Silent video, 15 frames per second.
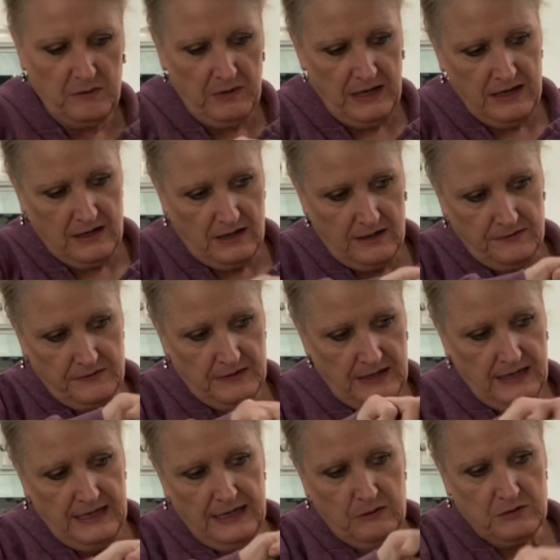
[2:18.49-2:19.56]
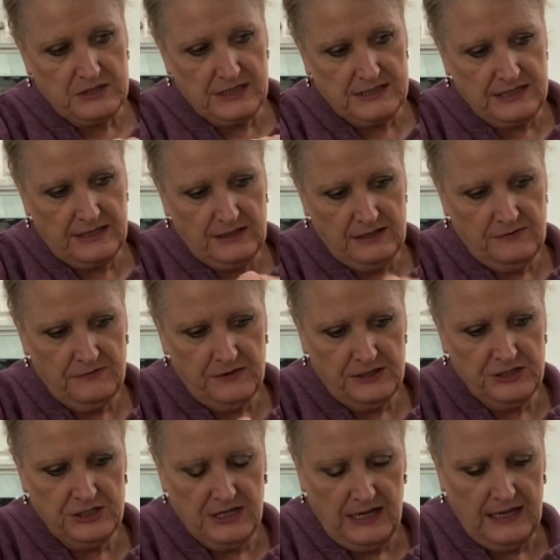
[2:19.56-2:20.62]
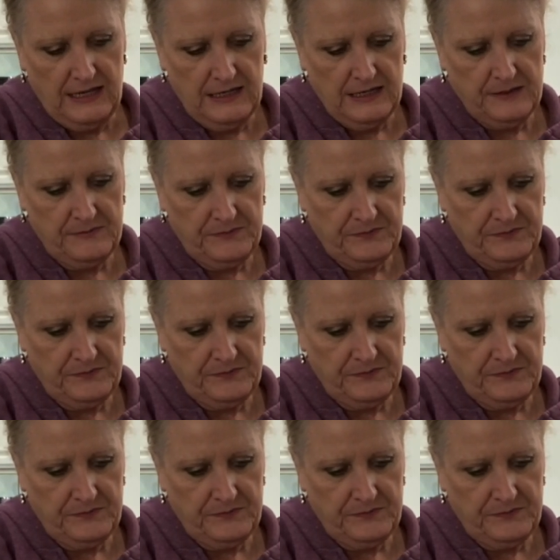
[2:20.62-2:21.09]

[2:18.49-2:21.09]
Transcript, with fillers: Bake Off. It was the Tunnel of Fudge Cake,